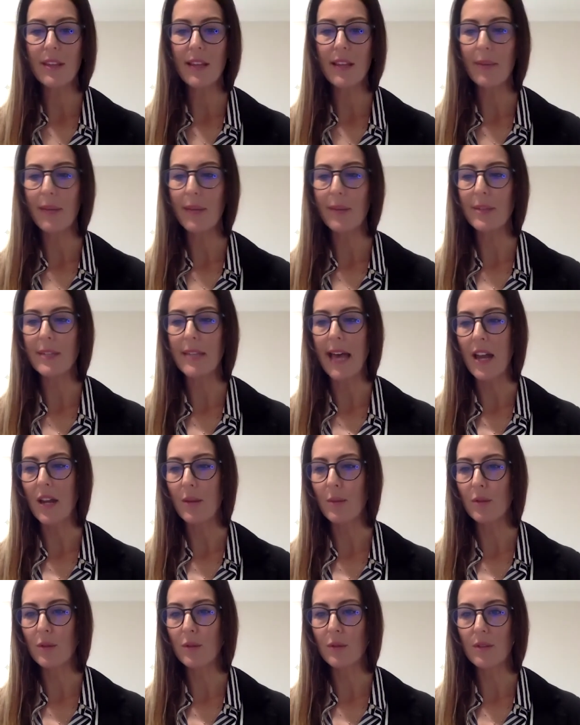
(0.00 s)
like people's
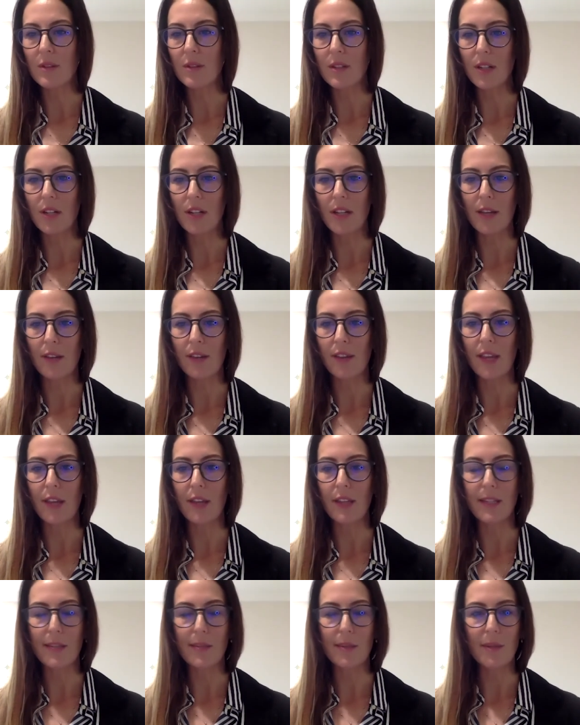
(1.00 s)
animals. You know, they they
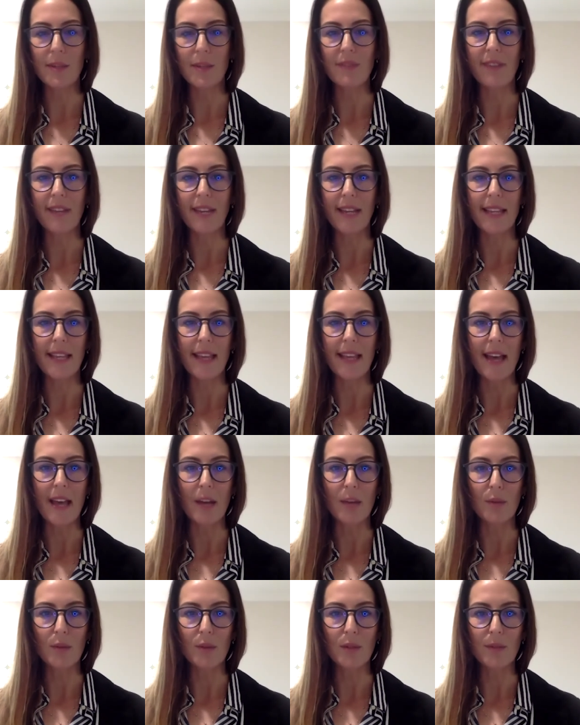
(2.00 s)
sometimes feed their
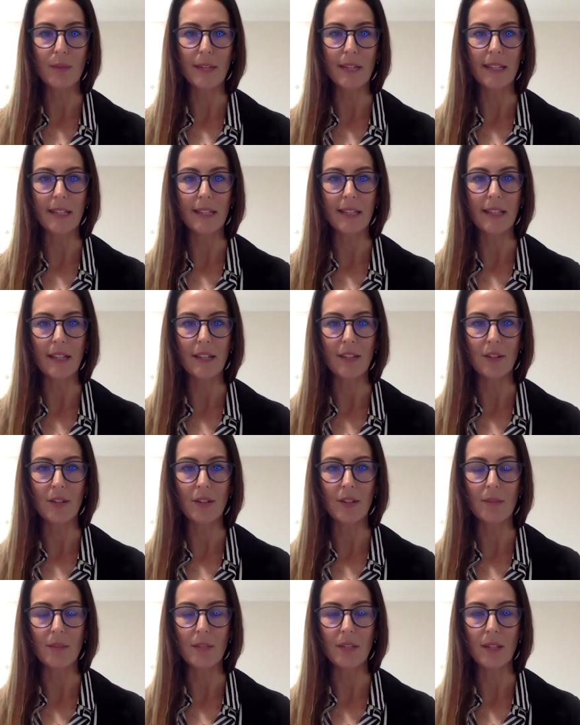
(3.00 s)
animals better than they do
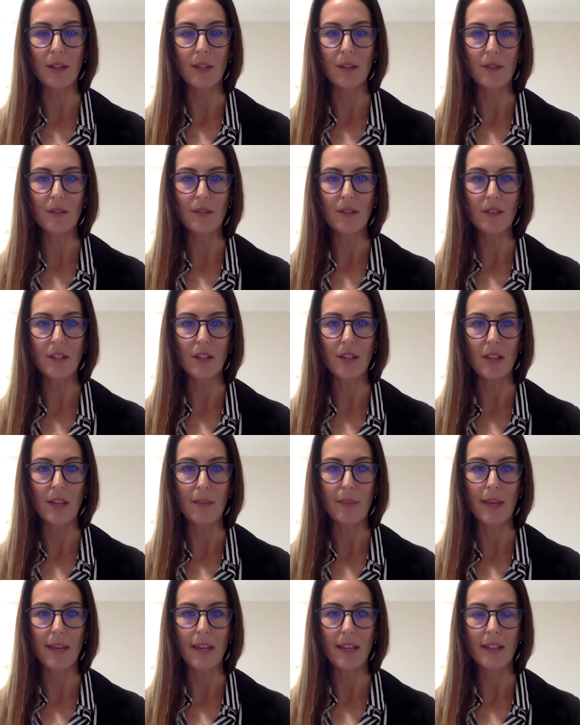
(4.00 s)
themselves. You know, their
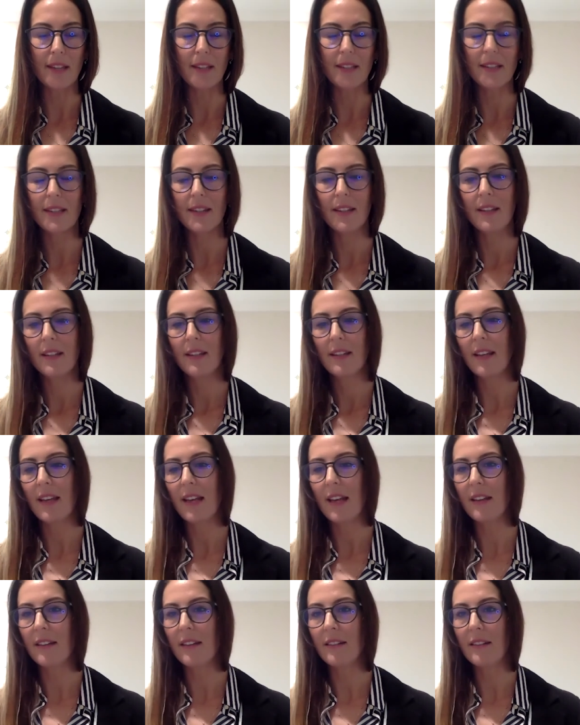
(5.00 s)
pets
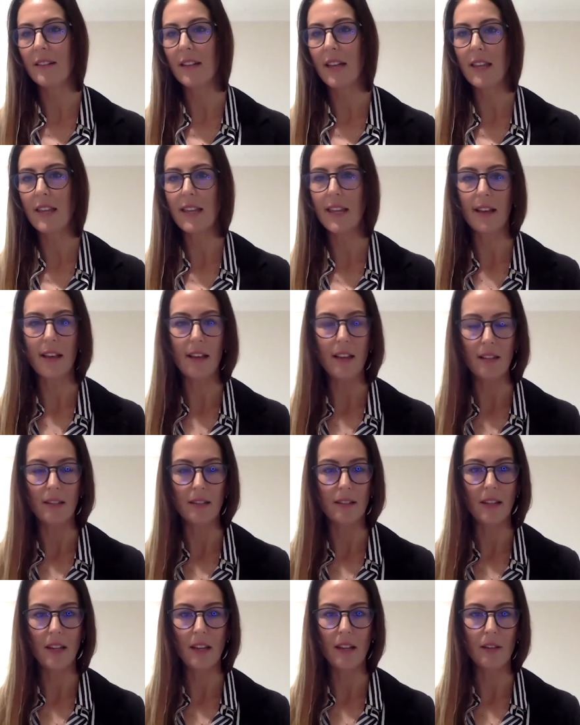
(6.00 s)
and yeah. and their
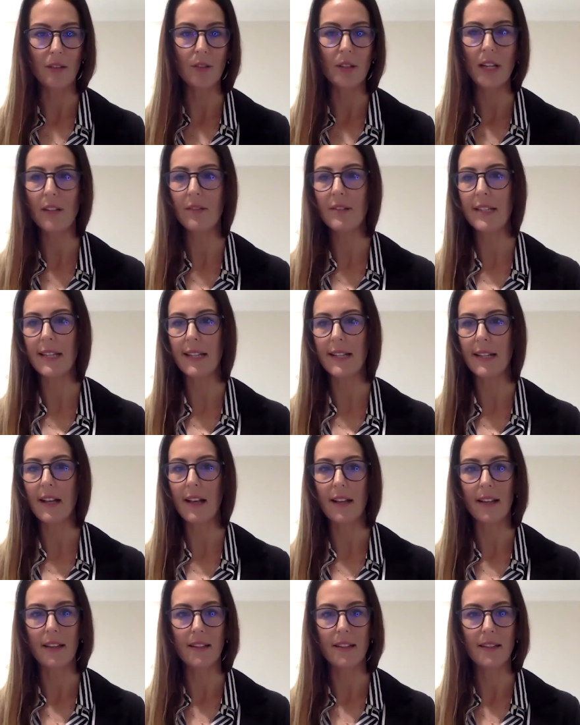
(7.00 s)
cars yeah look after their
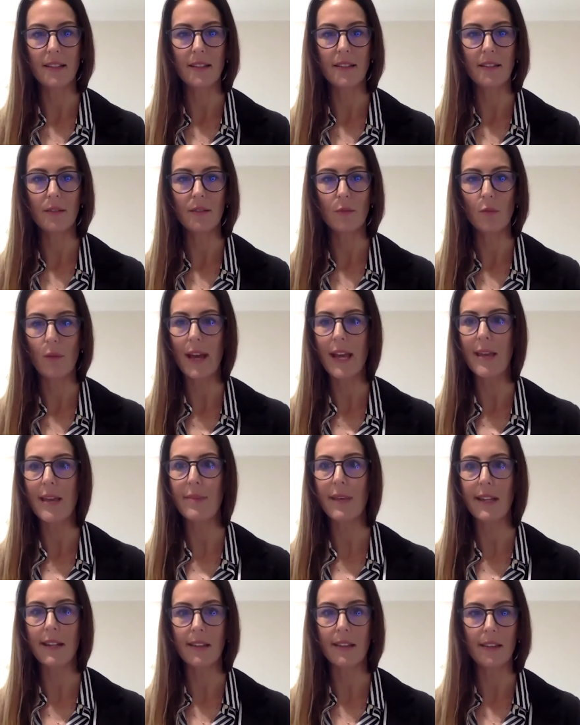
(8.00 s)
cars way
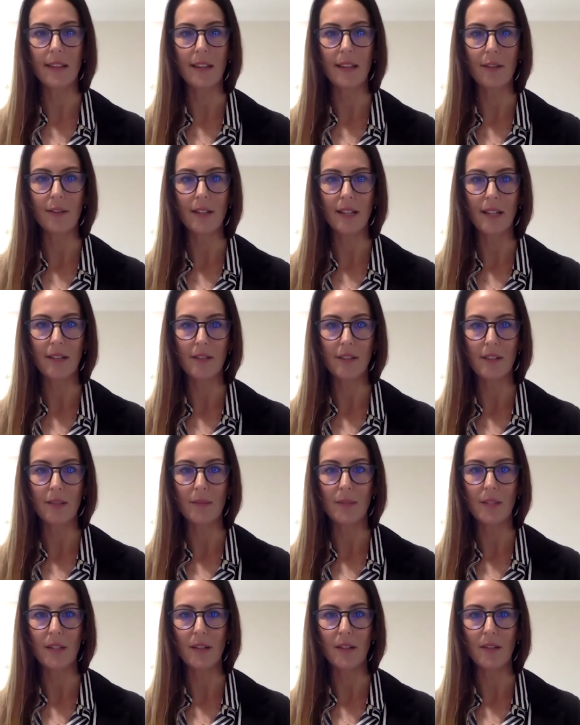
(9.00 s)
better than they look after
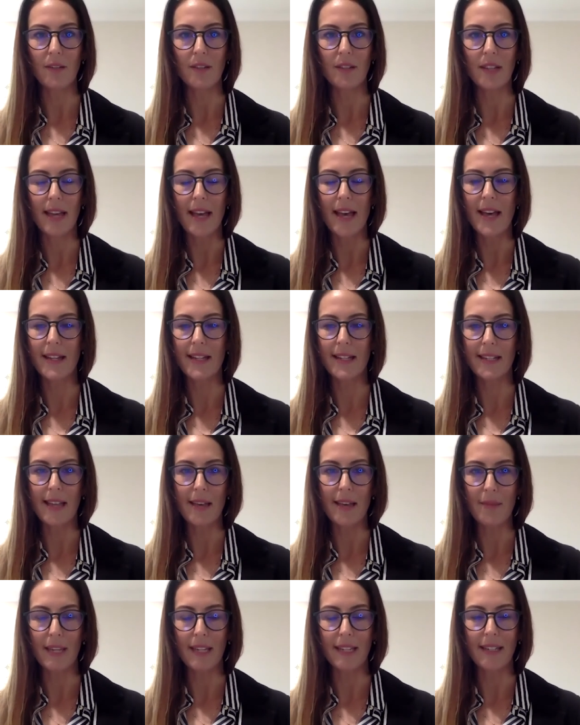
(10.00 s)
themselves like how does
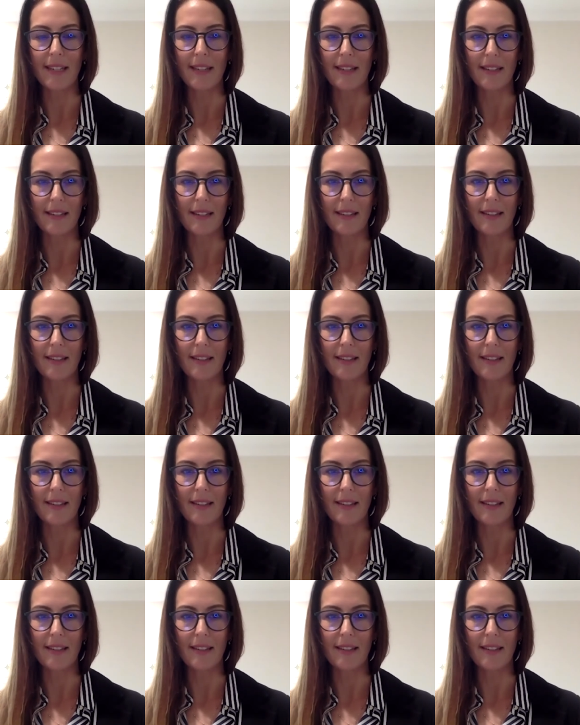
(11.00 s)
that make sense